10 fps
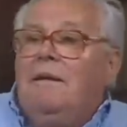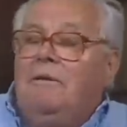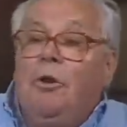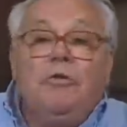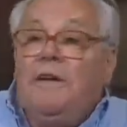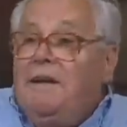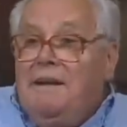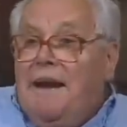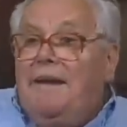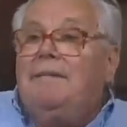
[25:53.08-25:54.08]
not
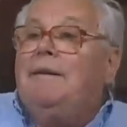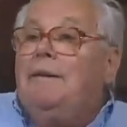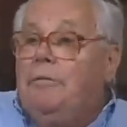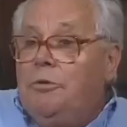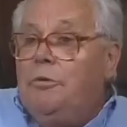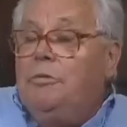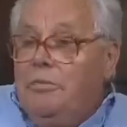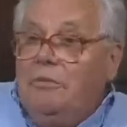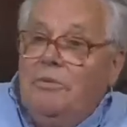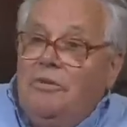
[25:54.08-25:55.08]
realizing he would do
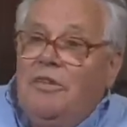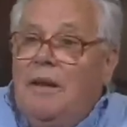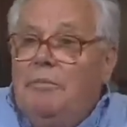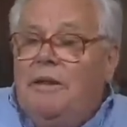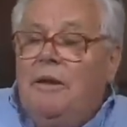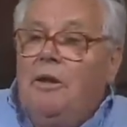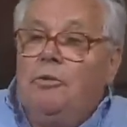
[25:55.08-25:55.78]
the same thing.